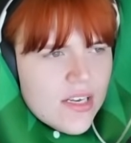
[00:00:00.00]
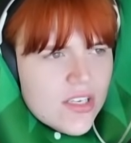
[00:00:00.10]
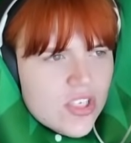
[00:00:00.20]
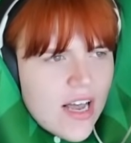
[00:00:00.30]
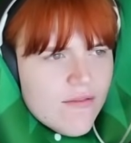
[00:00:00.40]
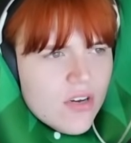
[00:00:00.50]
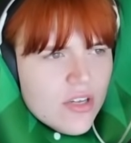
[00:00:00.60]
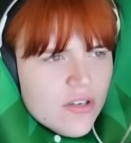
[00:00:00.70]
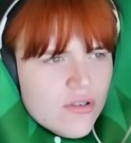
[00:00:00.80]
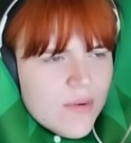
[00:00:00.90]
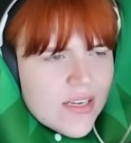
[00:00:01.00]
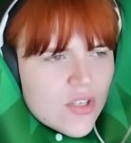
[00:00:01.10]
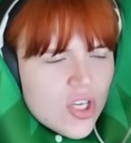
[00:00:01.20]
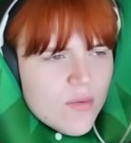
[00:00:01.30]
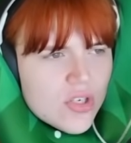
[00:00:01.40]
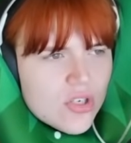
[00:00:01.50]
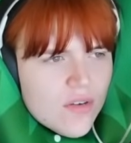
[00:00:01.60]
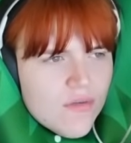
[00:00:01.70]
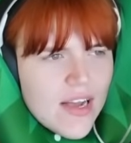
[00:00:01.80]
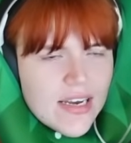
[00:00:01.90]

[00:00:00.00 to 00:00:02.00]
in general, they're doing so much stuff right